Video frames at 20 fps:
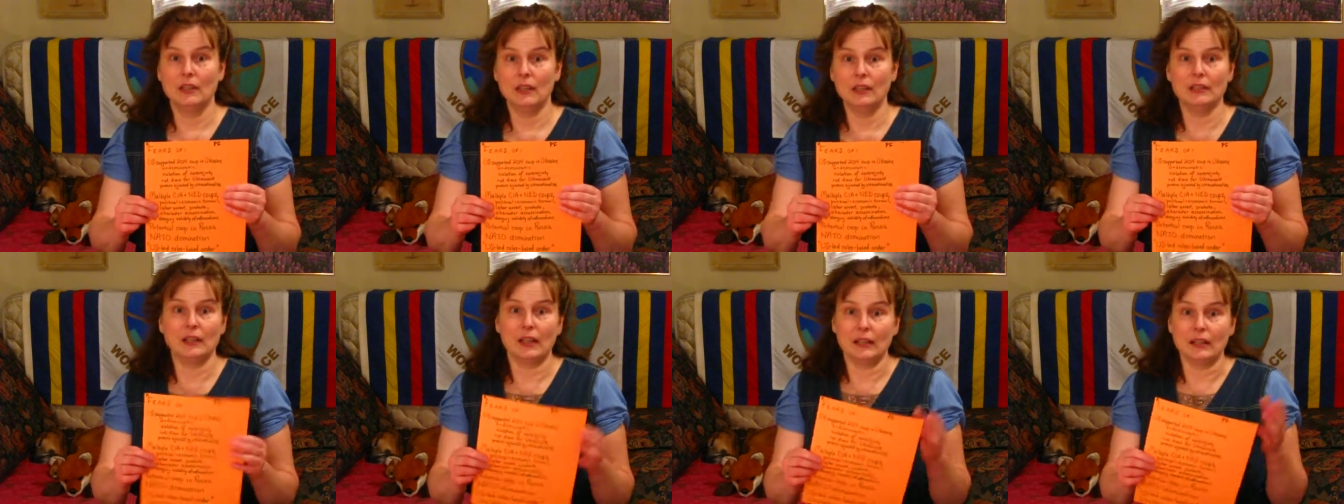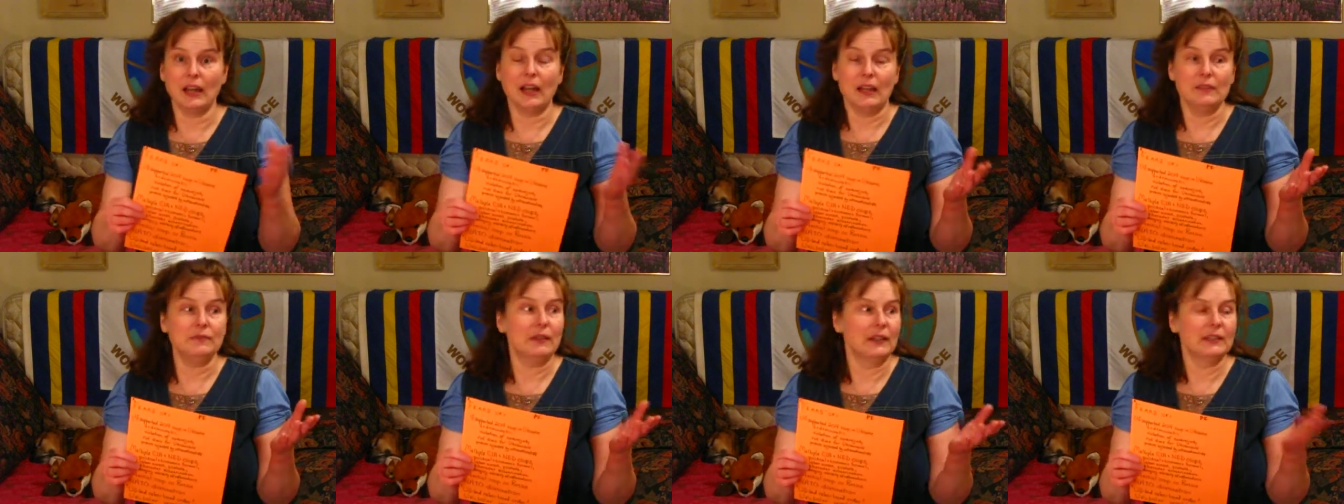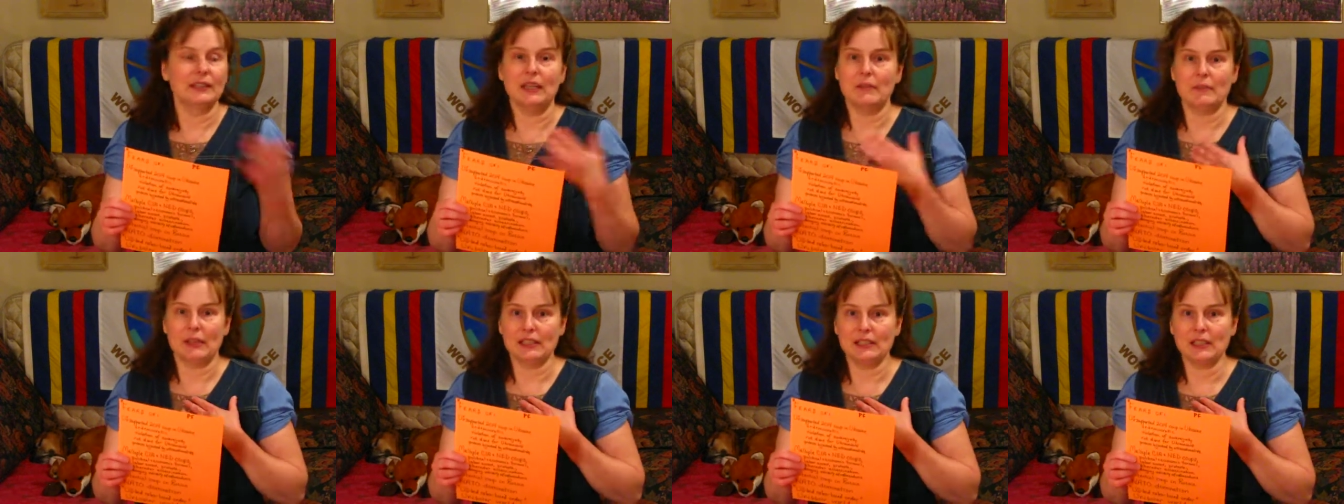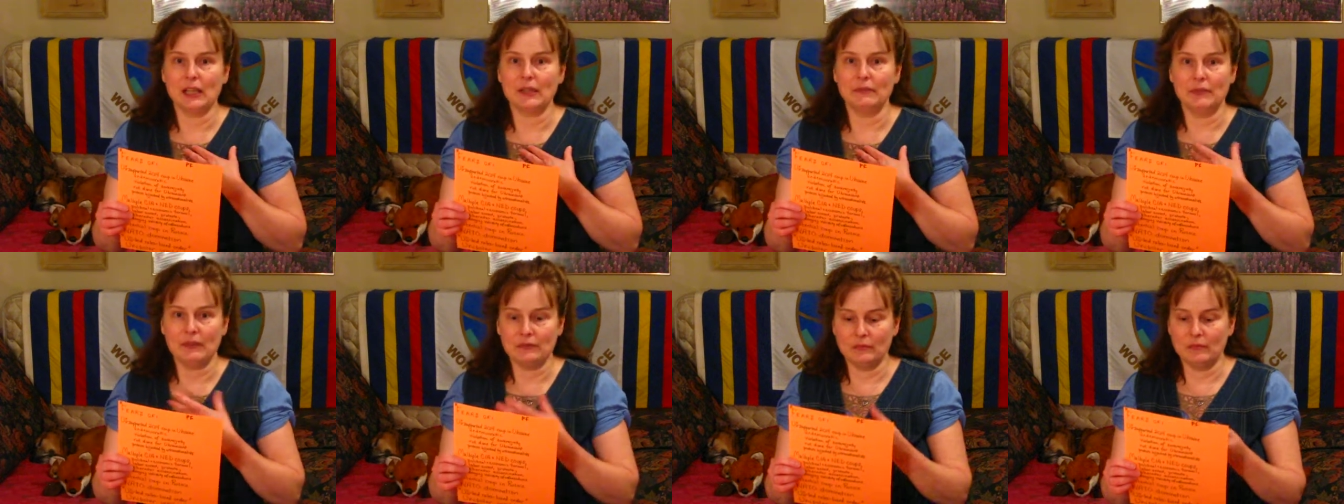And I felt that
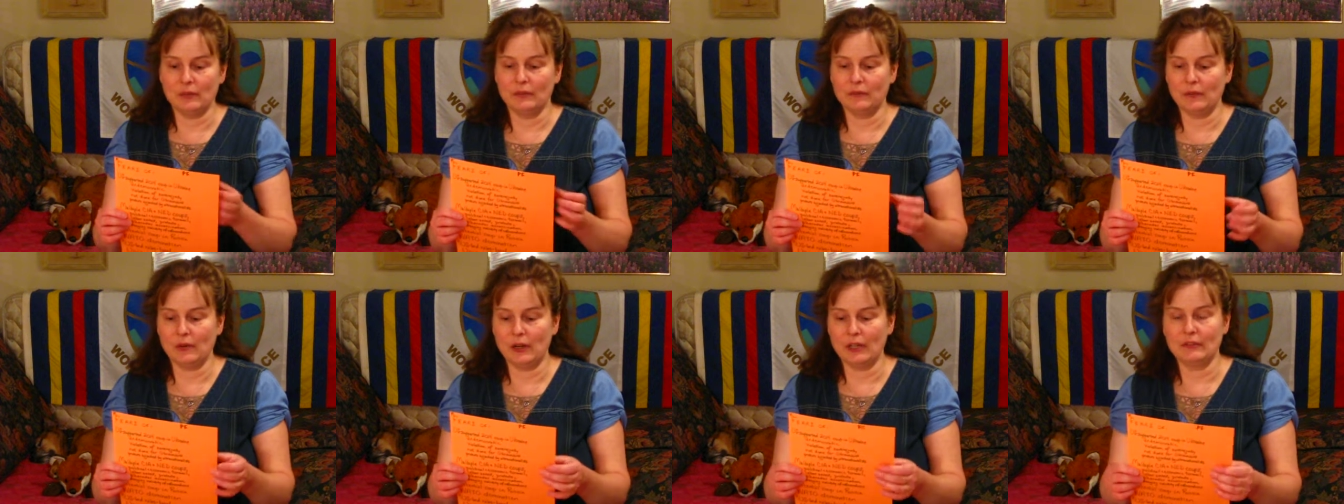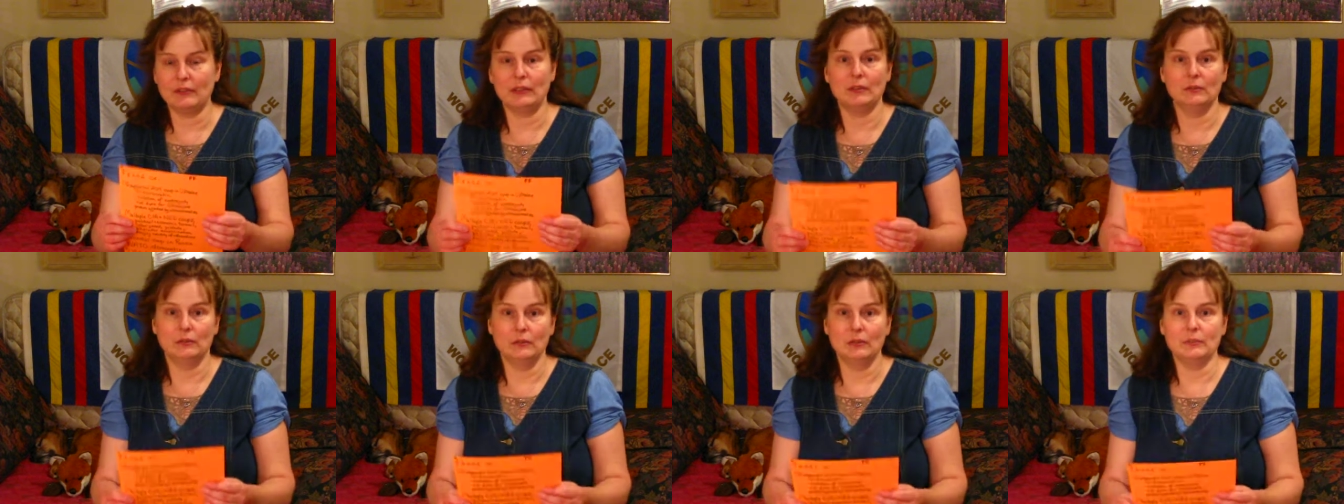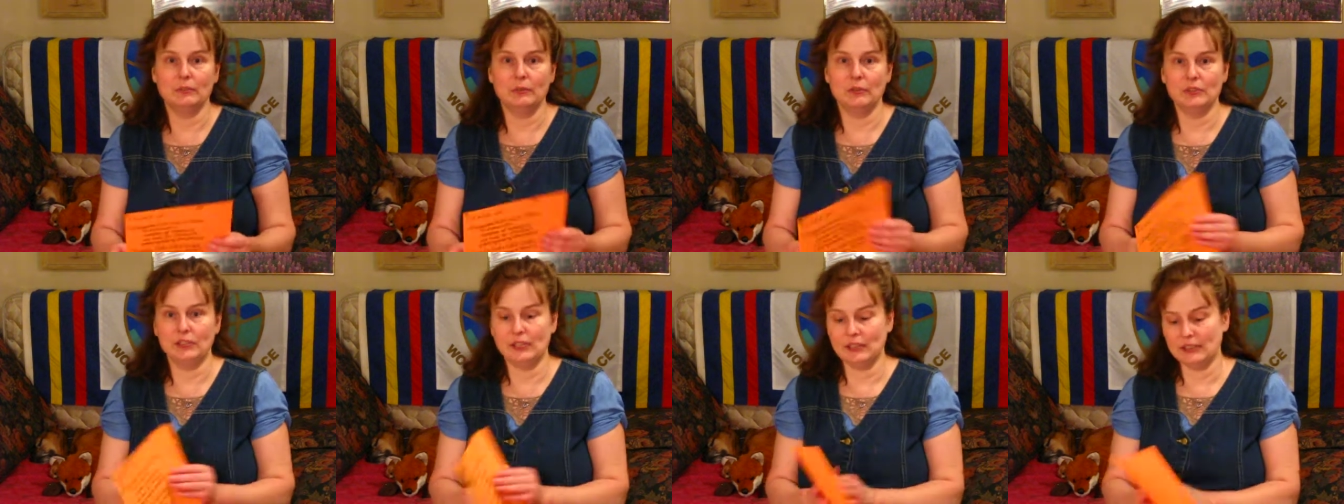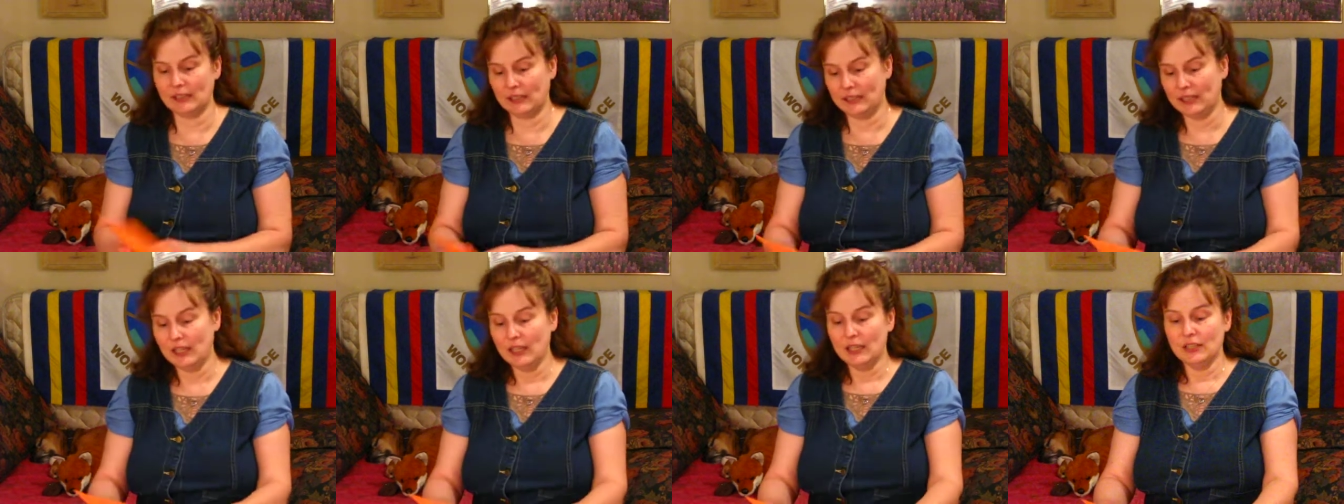myself even before I read what Putin
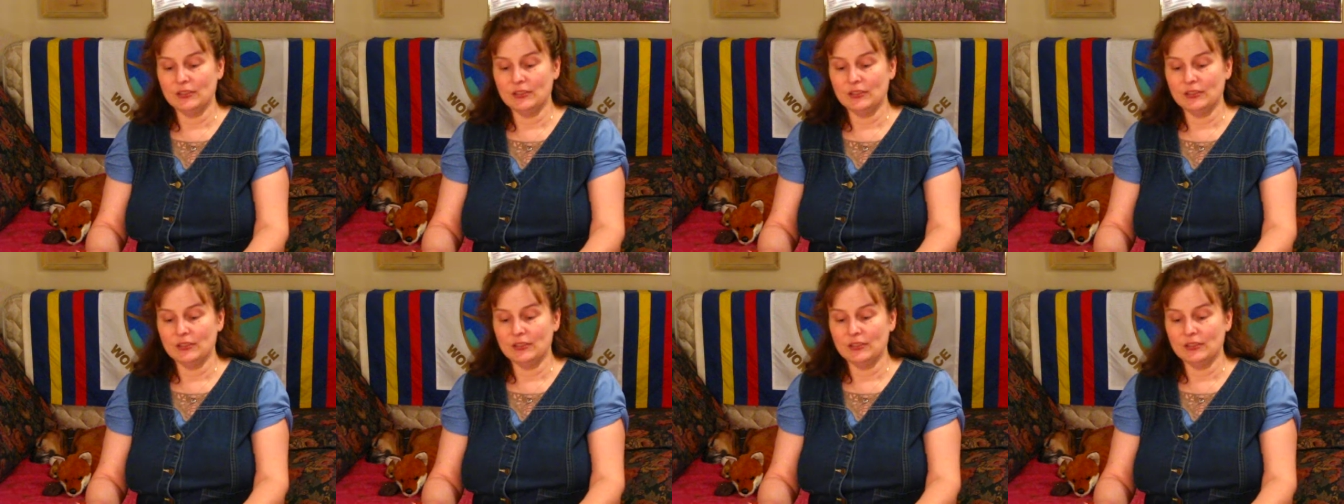said.